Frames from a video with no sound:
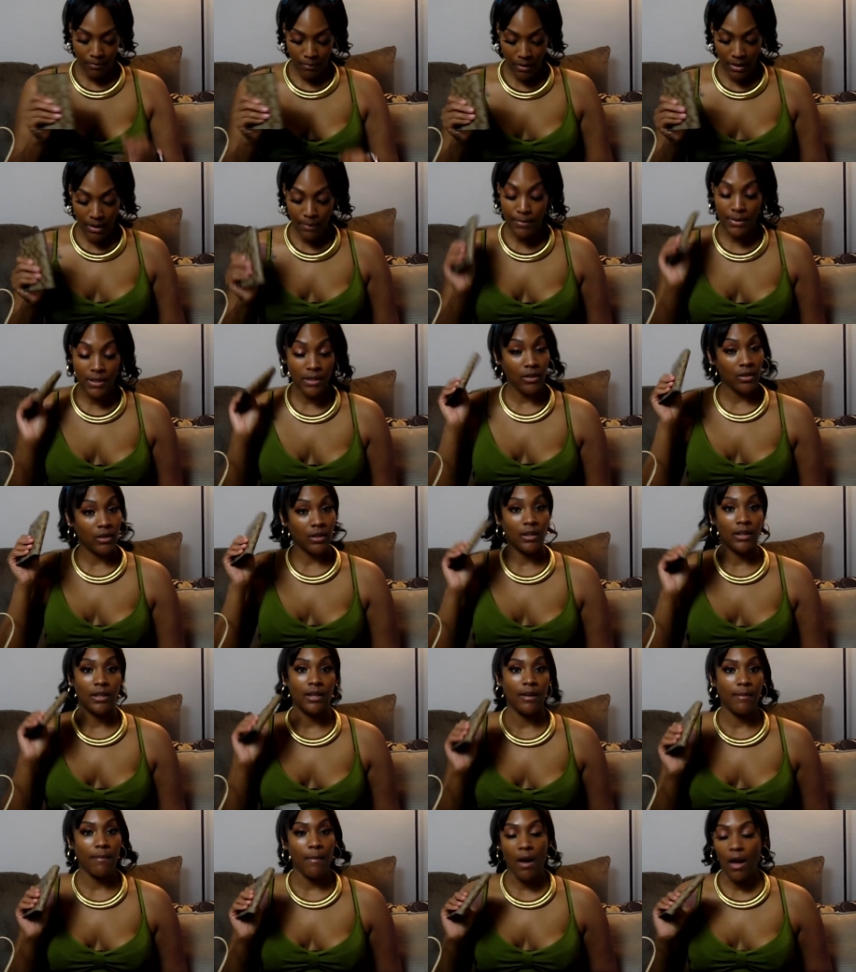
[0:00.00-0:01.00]
But I'm still
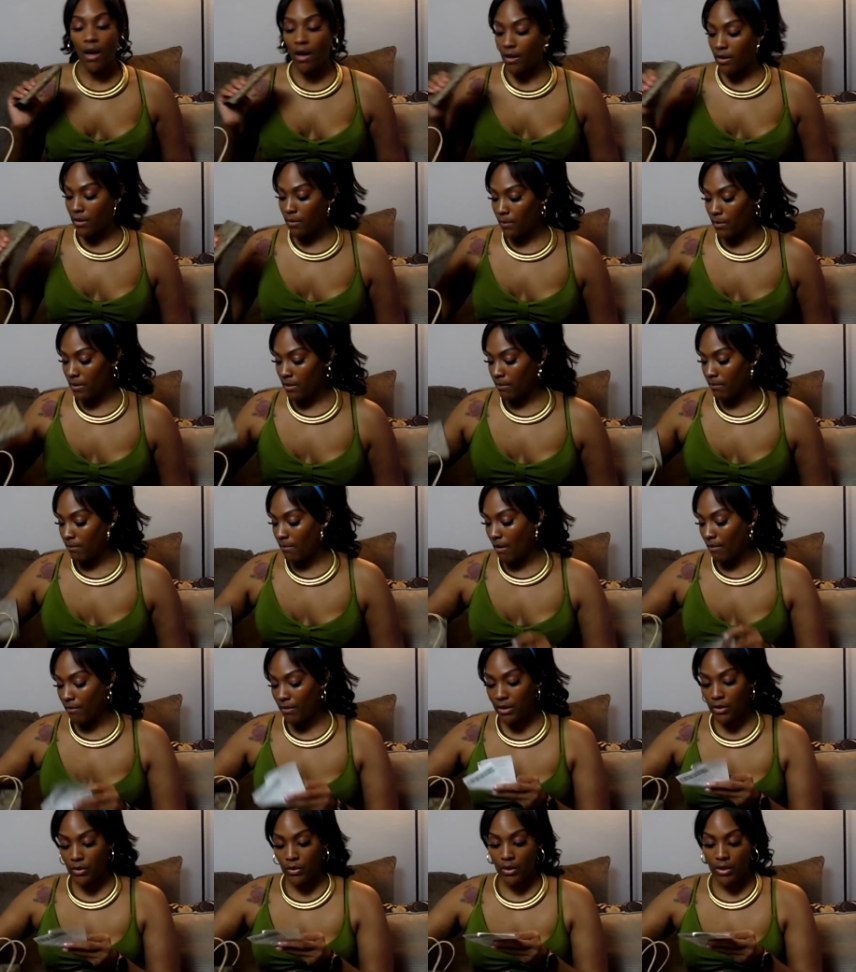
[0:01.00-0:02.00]
going to keep my other one,
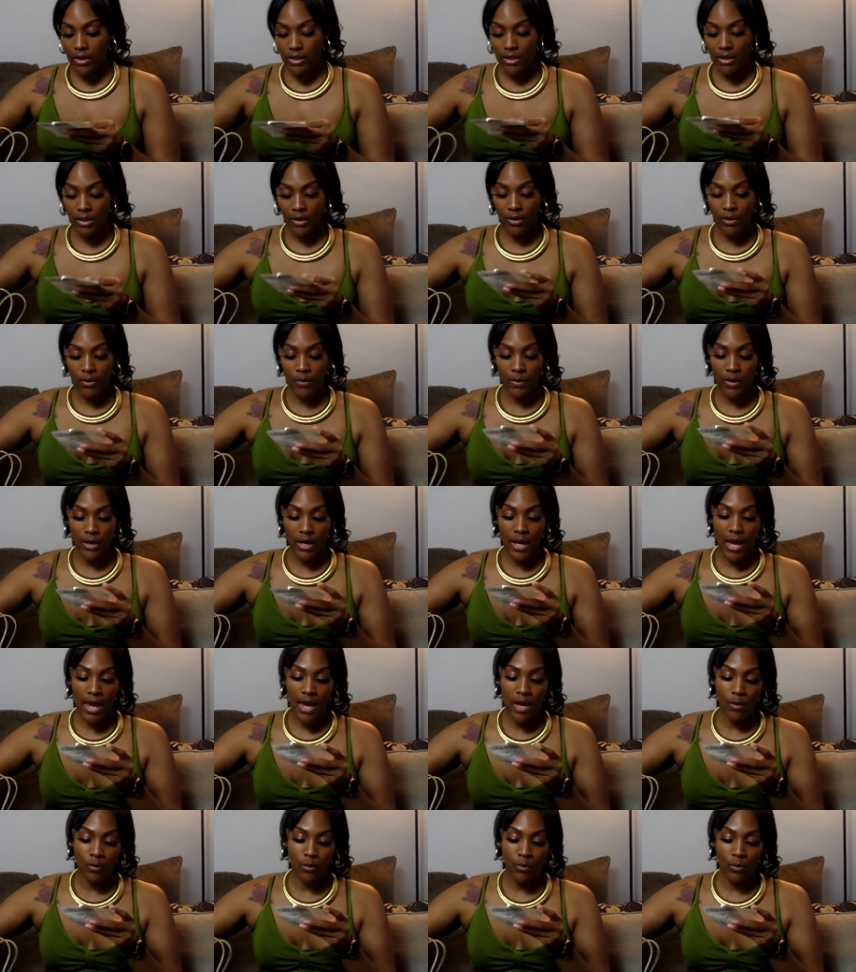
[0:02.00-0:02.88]
my Victoria's Secret one.